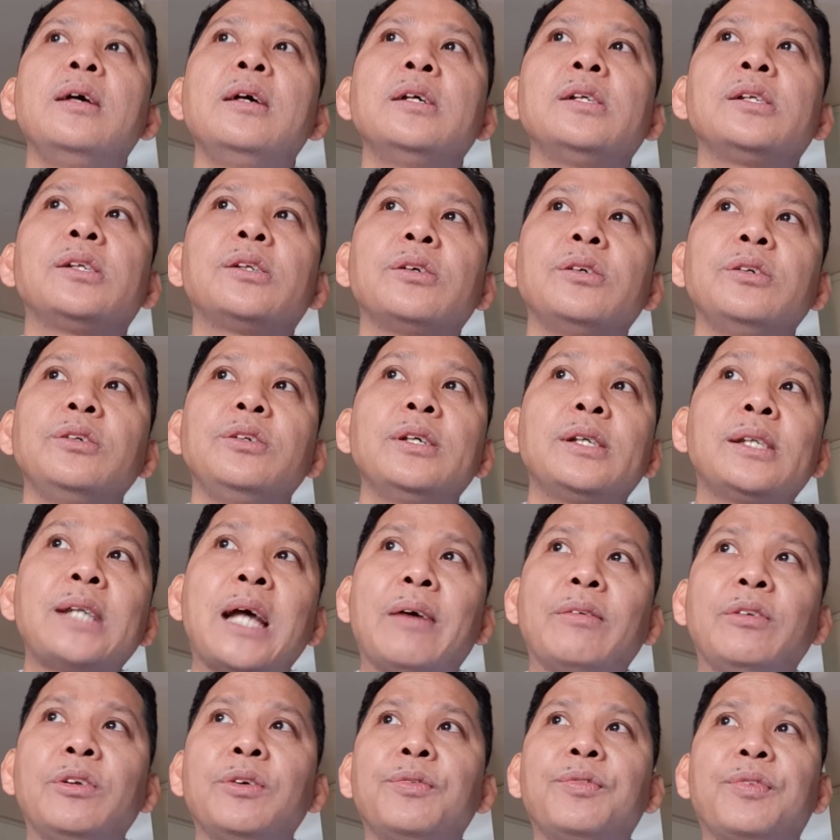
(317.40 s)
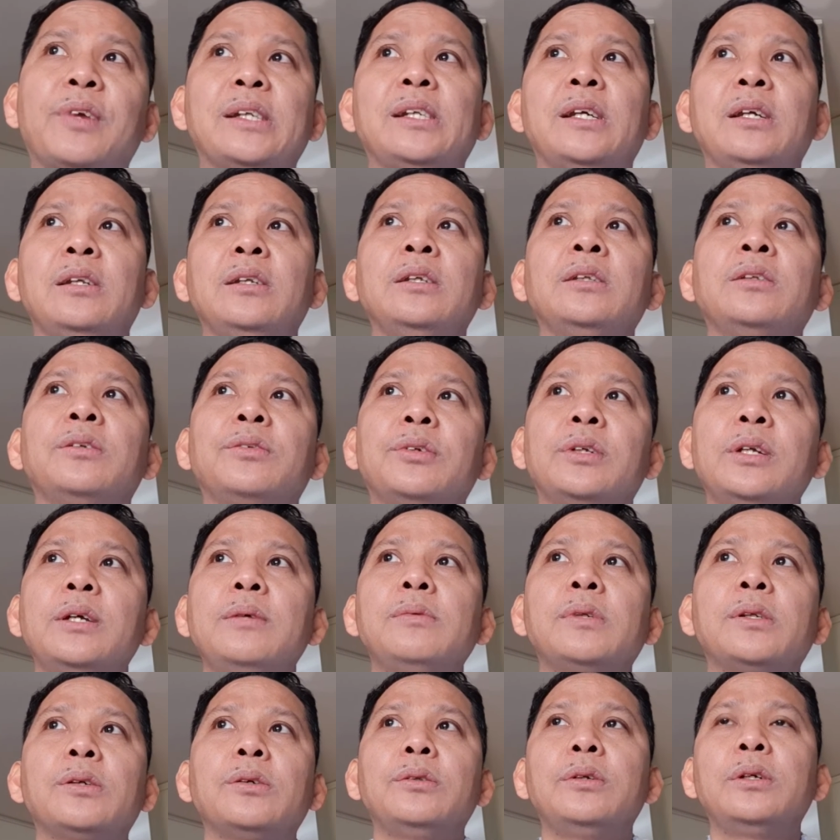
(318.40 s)
So you just have to present it to
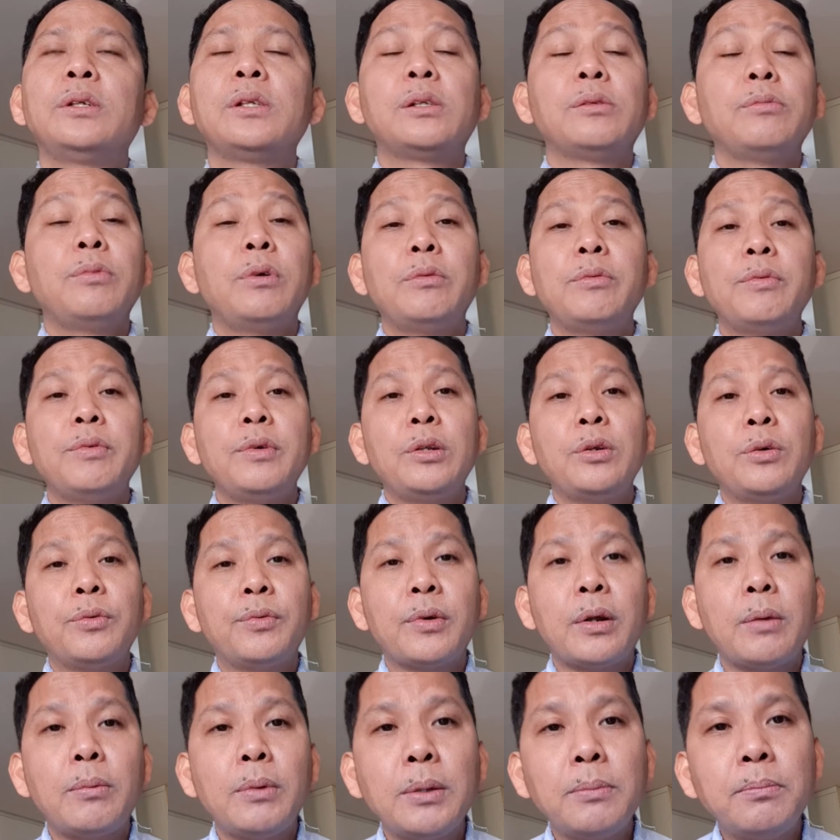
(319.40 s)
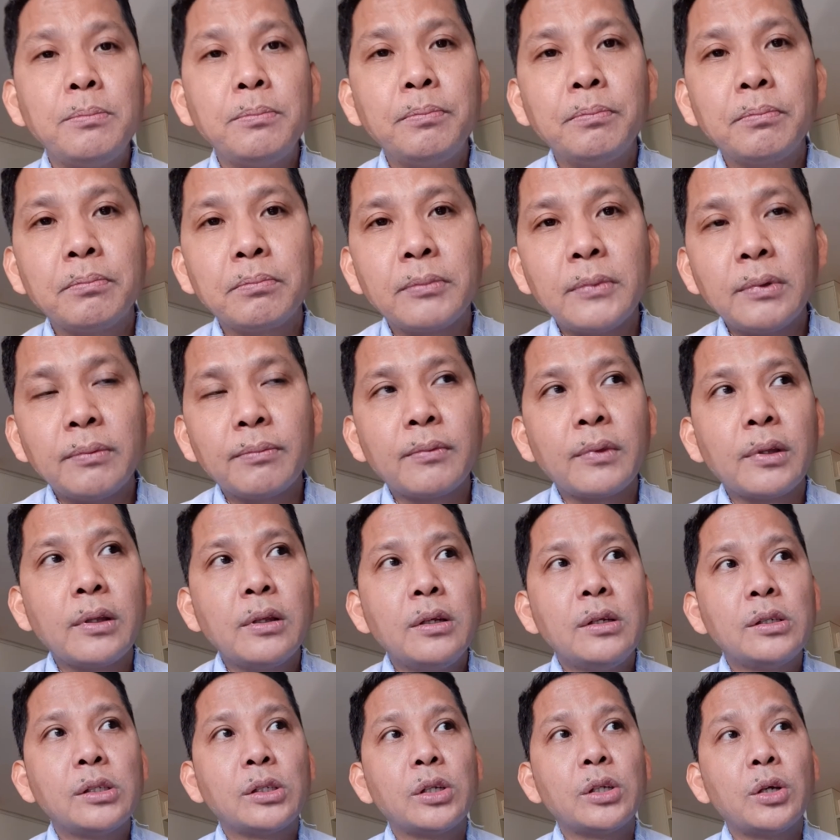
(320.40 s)
them. So there will be no problem.
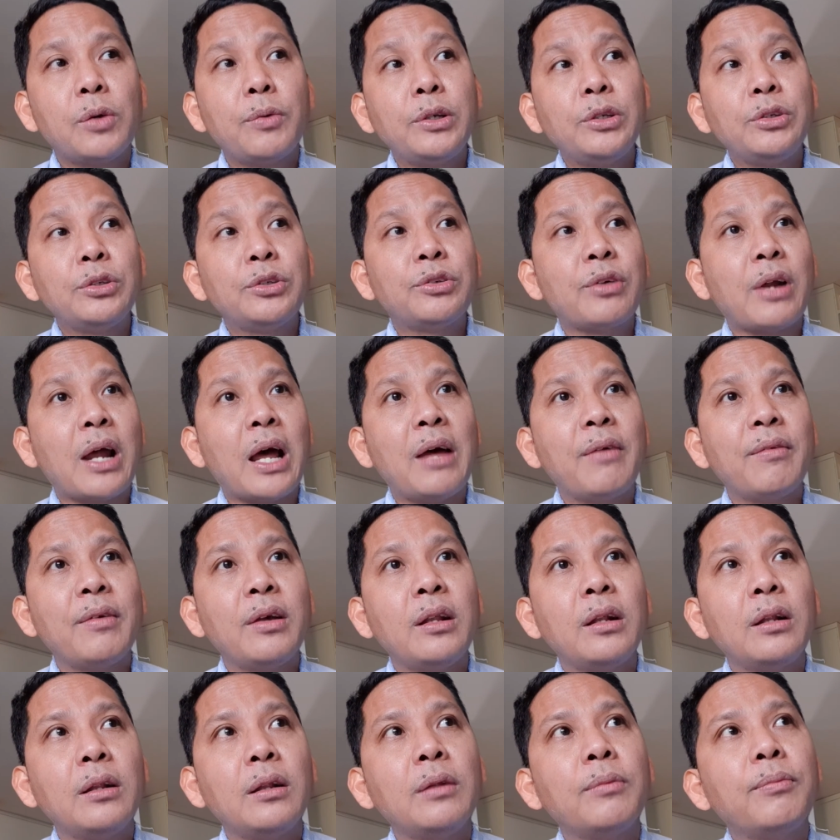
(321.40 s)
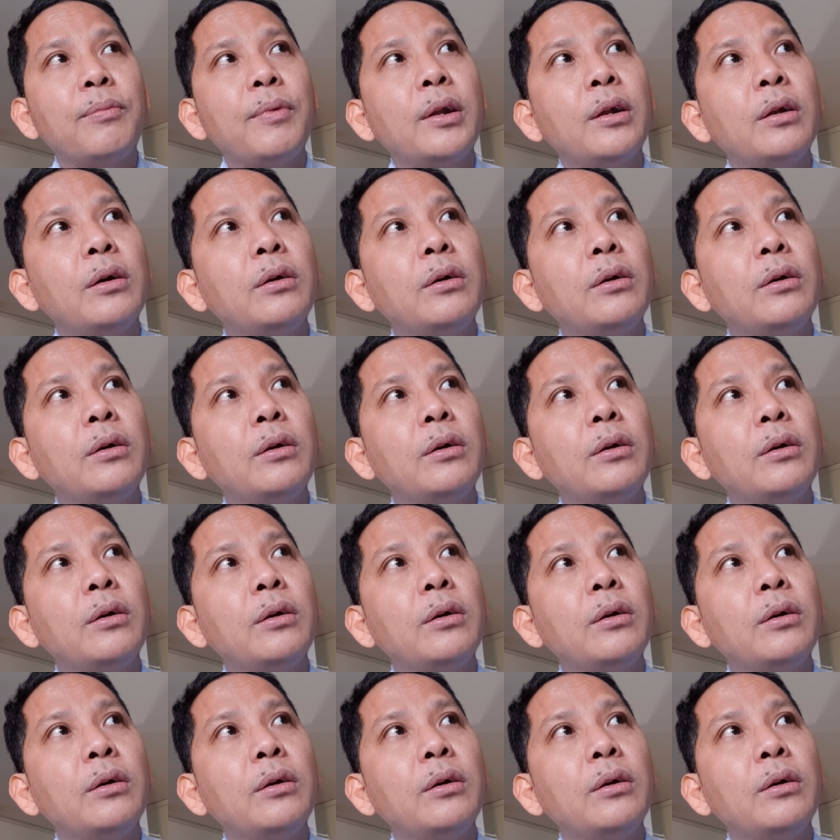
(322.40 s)
So when you travel,